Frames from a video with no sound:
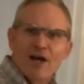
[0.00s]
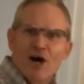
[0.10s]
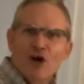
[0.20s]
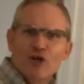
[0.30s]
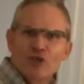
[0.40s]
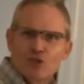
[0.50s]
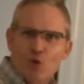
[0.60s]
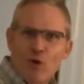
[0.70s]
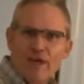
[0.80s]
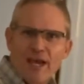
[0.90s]

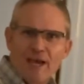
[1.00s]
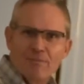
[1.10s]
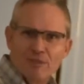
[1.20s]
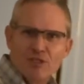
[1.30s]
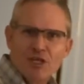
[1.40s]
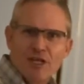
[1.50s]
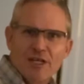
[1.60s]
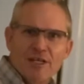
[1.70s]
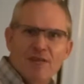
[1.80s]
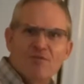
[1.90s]
120 amp
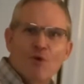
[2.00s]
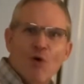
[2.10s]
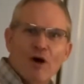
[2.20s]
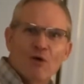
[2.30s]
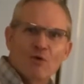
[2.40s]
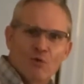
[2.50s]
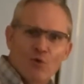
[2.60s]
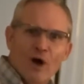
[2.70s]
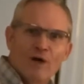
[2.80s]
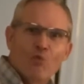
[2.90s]
machine if you want to
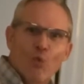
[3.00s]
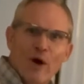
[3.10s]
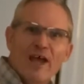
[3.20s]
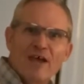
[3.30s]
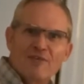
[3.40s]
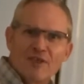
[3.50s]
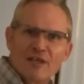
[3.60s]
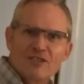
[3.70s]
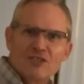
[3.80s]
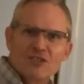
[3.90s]
run 1/8
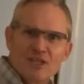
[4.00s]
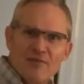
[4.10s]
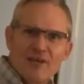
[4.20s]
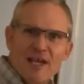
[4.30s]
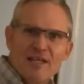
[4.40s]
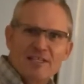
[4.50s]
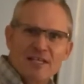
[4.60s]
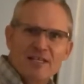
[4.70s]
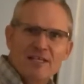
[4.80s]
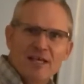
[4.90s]
inch
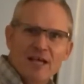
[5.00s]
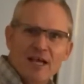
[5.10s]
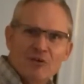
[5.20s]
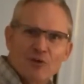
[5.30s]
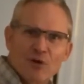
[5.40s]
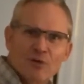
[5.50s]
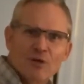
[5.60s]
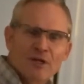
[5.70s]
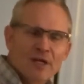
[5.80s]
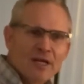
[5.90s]
7018 electrode.
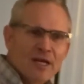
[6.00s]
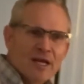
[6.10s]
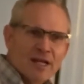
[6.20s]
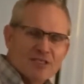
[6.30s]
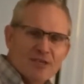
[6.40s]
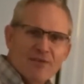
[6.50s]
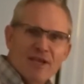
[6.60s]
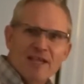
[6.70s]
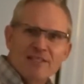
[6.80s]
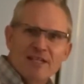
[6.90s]
Now
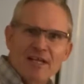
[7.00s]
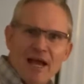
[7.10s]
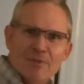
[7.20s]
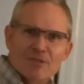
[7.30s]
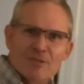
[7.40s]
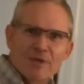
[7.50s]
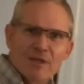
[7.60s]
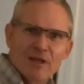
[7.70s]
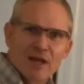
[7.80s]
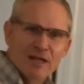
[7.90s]
7018 happens to be
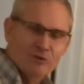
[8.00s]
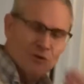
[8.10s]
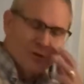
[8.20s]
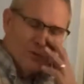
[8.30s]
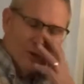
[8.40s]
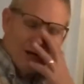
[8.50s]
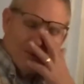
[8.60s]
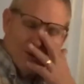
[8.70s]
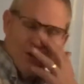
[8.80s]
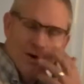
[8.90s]
the electrode that we're going to
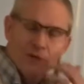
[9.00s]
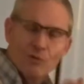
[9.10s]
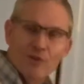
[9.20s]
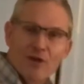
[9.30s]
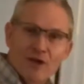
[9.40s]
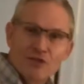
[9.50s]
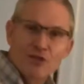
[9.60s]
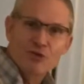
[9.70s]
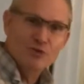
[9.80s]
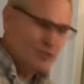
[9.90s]
be welding with on
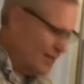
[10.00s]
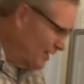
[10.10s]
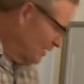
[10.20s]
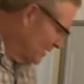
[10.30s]
Tuesday.